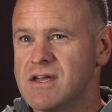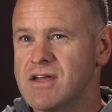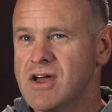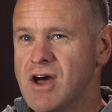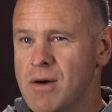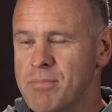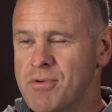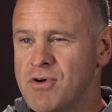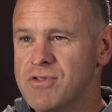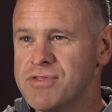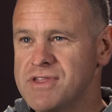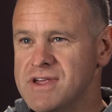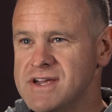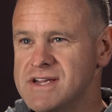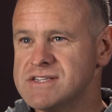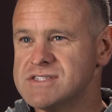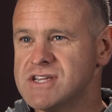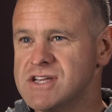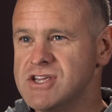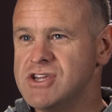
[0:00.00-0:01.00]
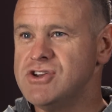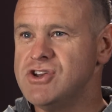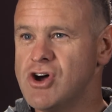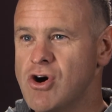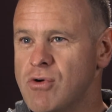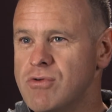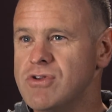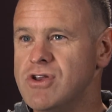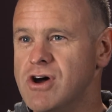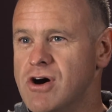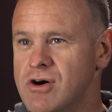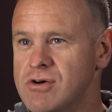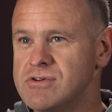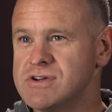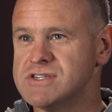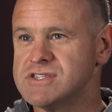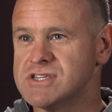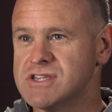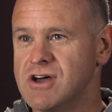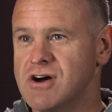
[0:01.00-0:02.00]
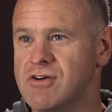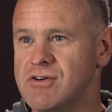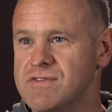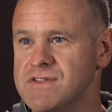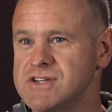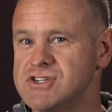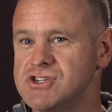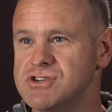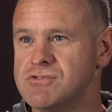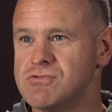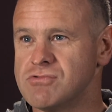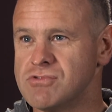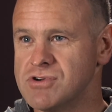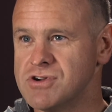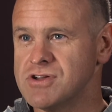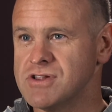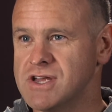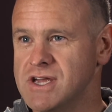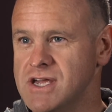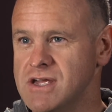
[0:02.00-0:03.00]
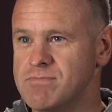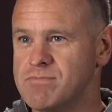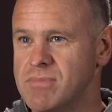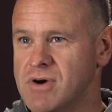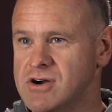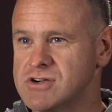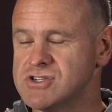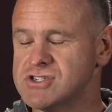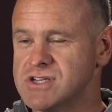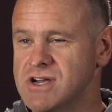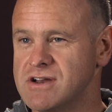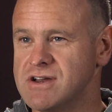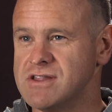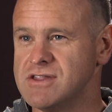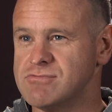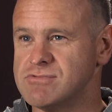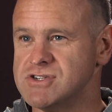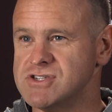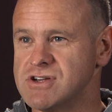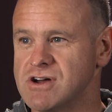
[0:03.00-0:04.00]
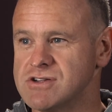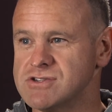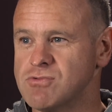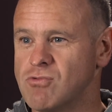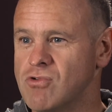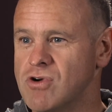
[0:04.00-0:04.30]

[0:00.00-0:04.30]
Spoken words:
Couple things that you don't notice, though, unless you really are studying the results.